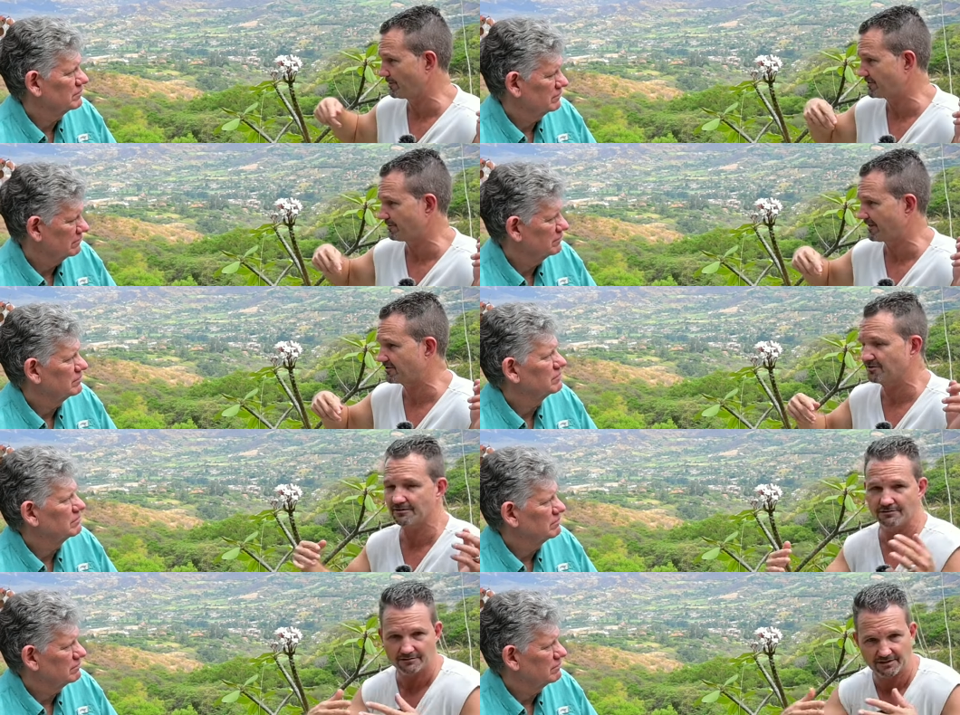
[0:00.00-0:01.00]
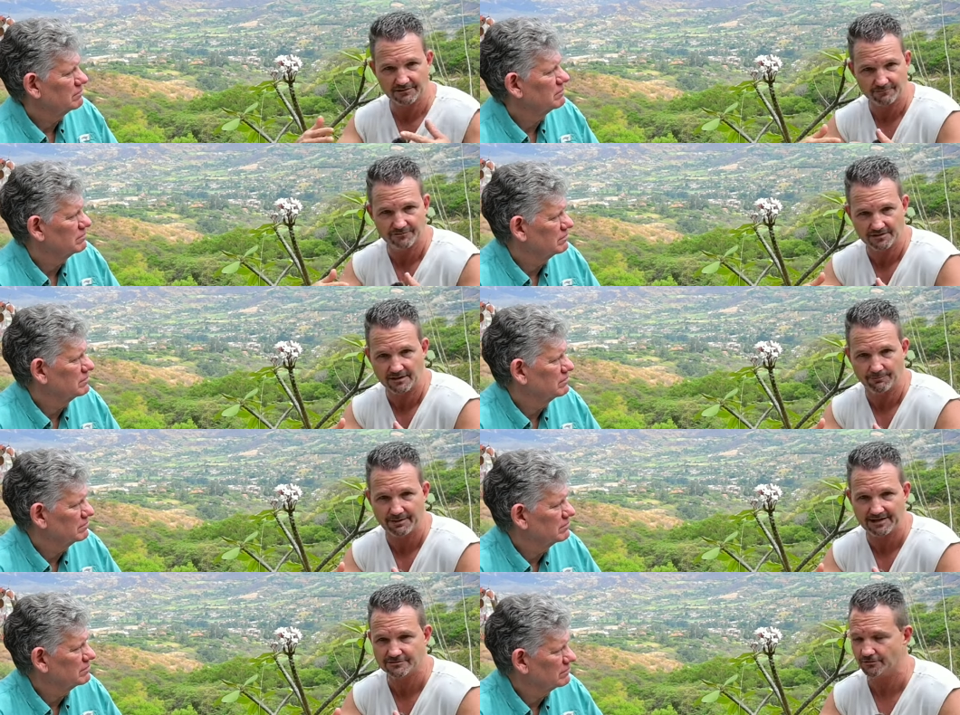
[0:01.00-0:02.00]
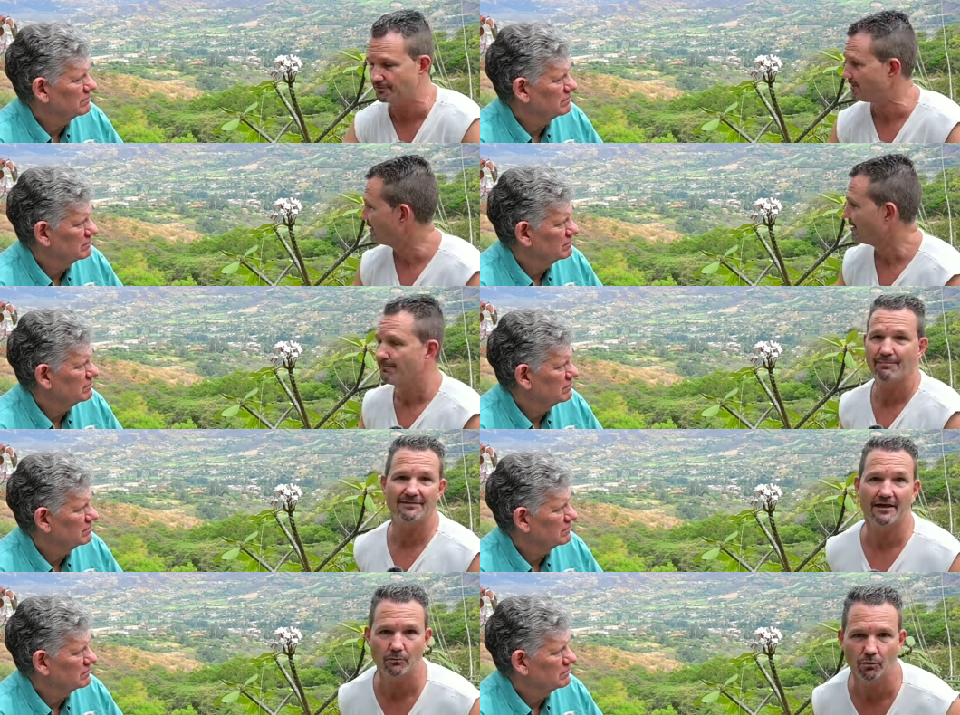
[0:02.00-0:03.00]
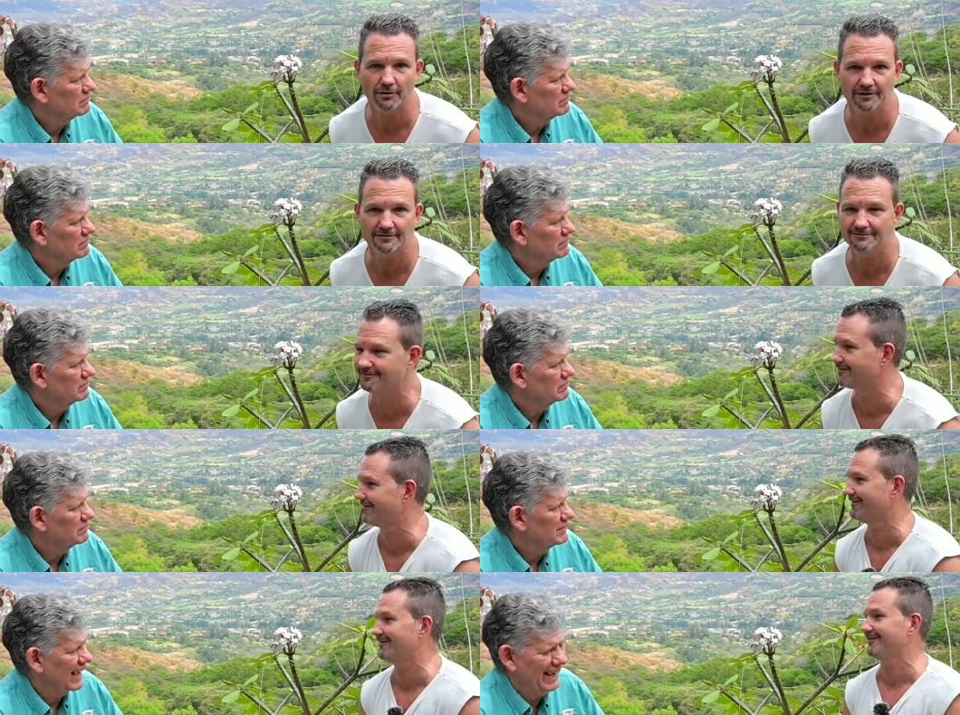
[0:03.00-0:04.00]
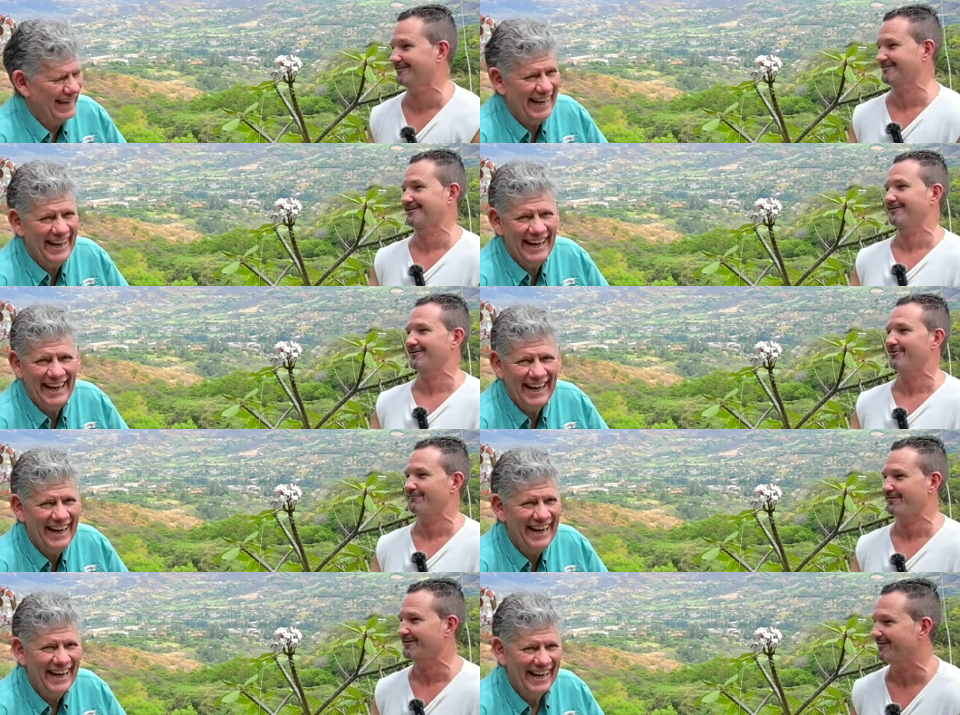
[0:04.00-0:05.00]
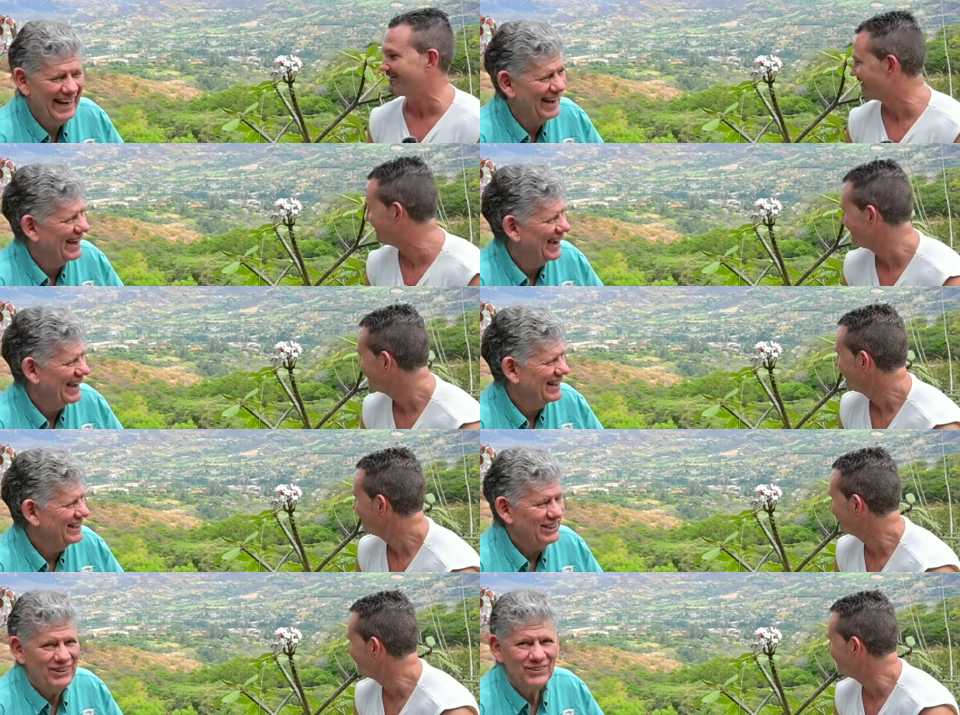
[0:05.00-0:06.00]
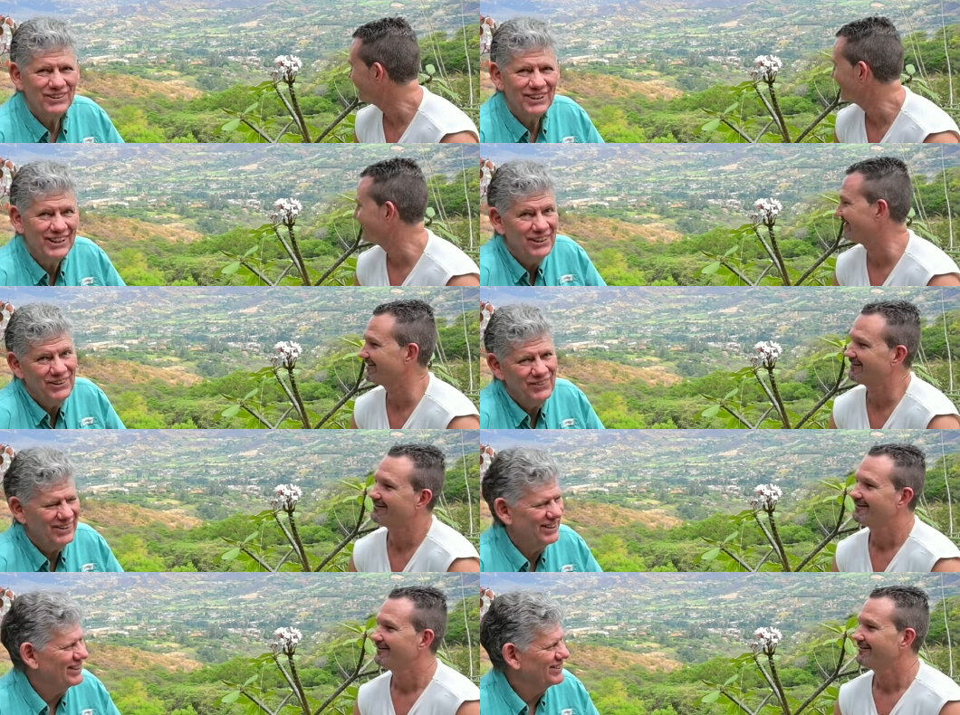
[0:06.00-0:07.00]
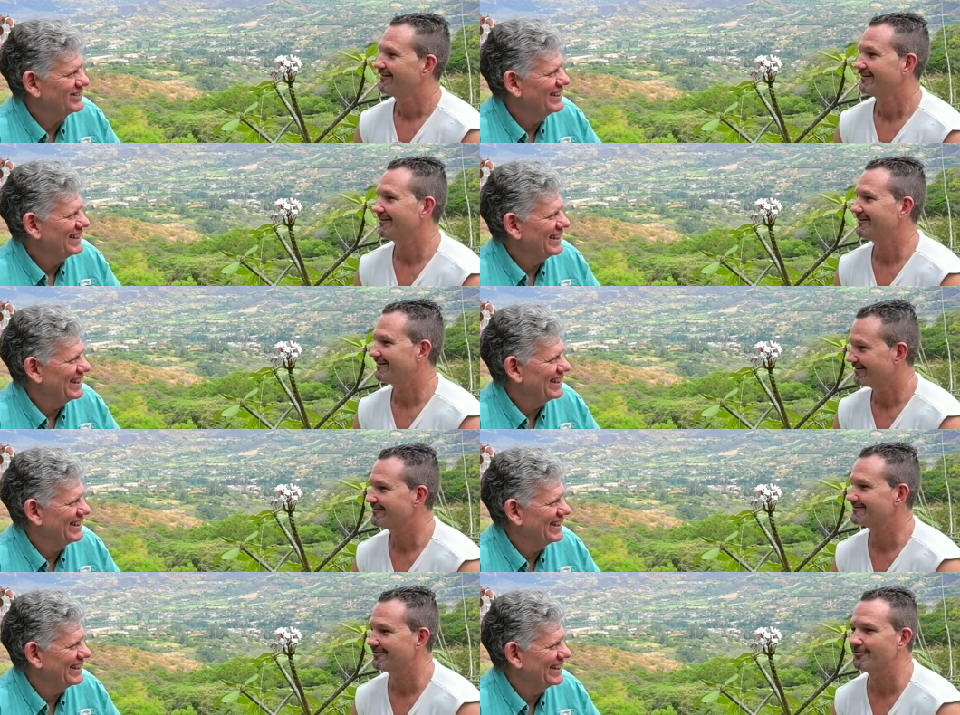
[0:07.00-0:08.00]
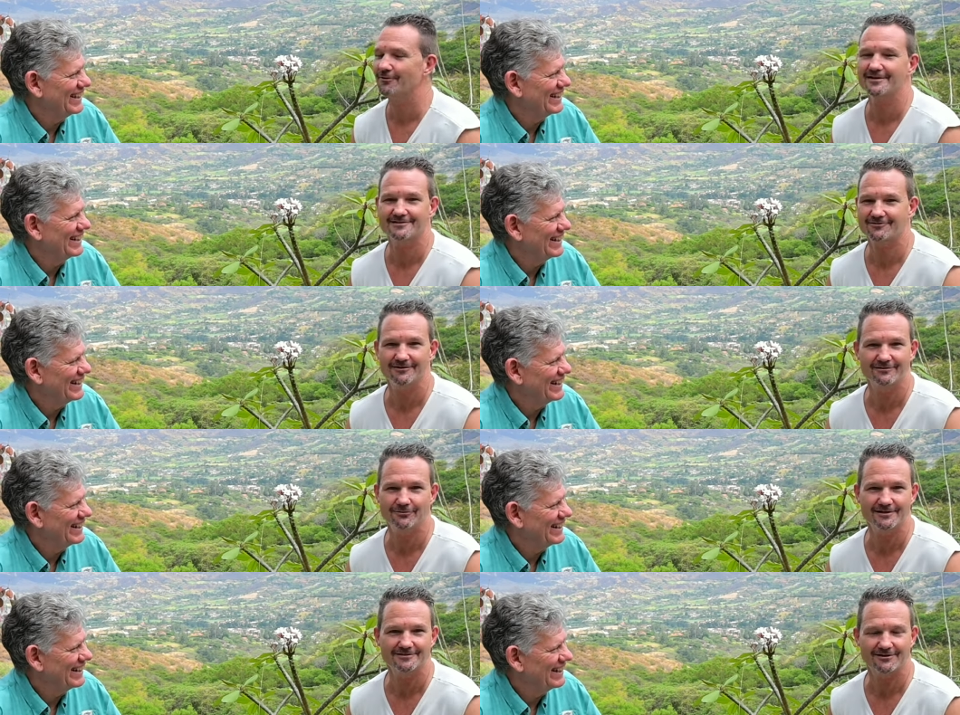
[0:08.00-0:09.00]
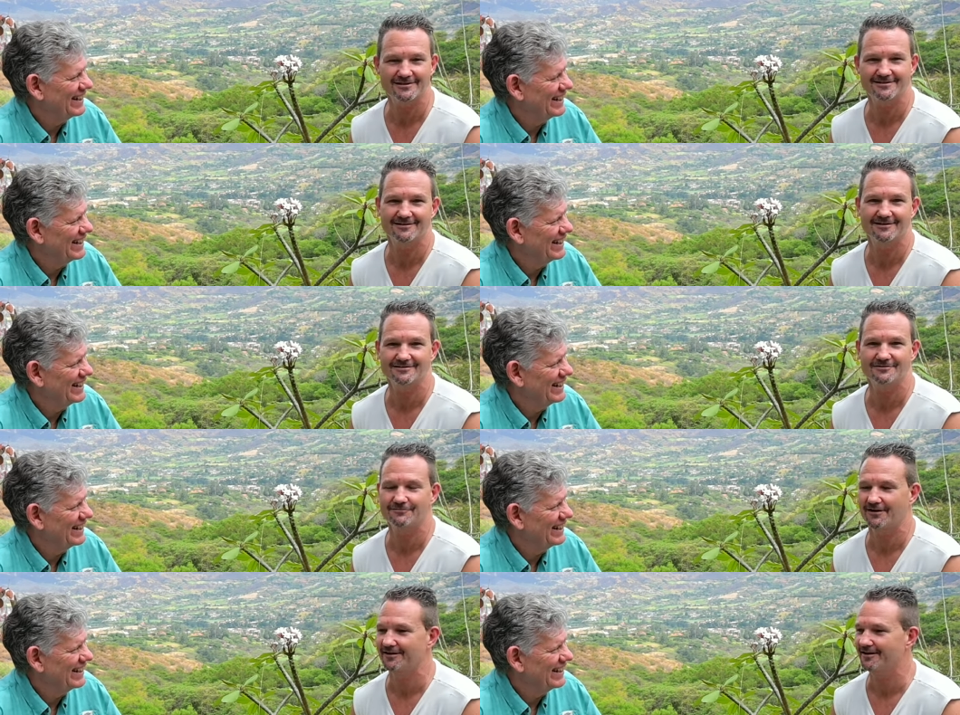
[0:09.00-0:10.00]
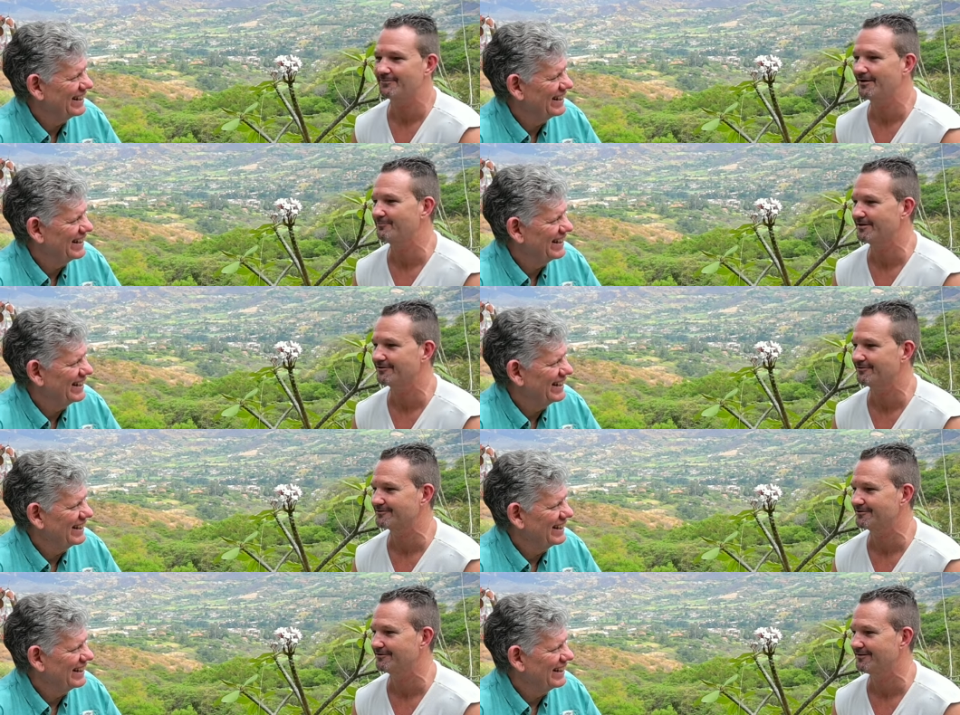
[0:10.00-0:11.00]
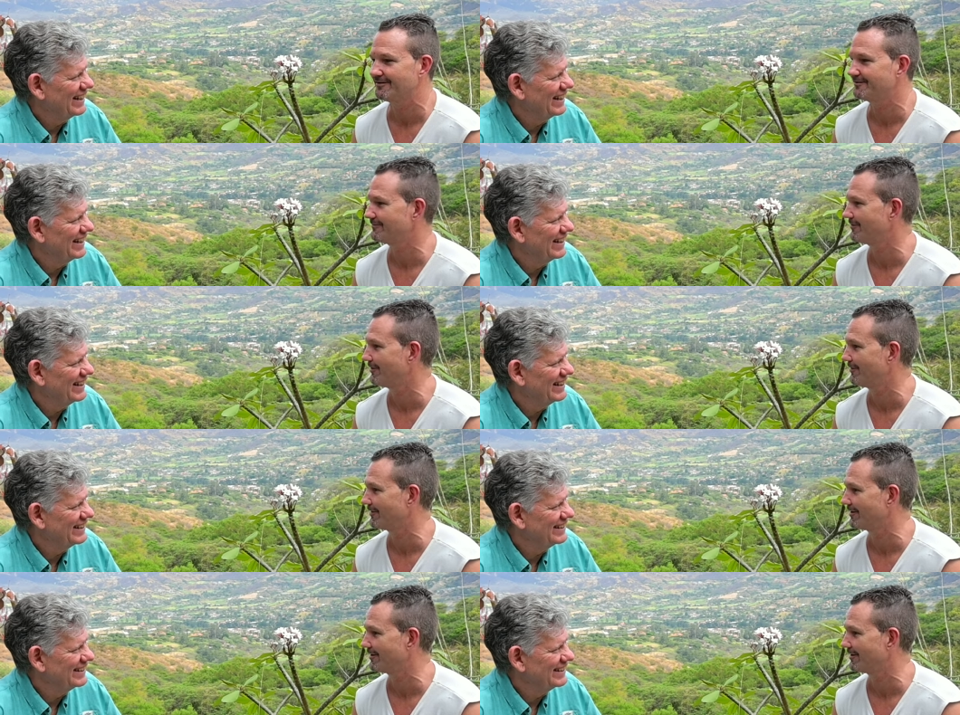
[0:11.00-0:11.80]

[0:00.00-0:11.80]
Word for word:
Speaker 1: which direction they to come back to. But they walk it. So go figure.
Speaker 2: Who would who would have known?
Speaker 1: Yeah. So all these cra all these crazy things you find out about peacocks on the on the